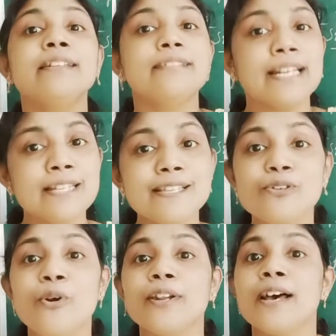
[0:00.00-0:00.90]
that is
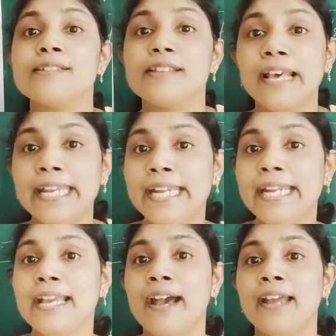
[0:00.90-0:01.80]
called as
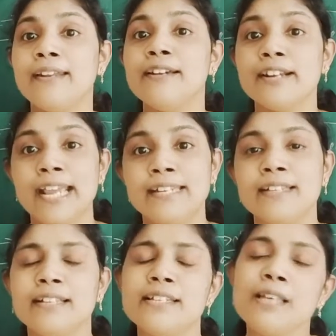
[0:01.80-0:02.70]
reading and writing,
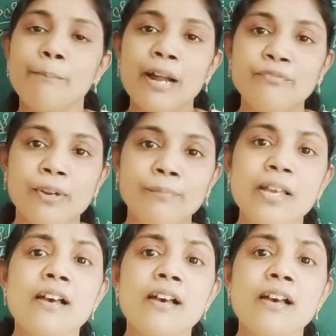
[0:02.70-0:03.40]
that is apart from the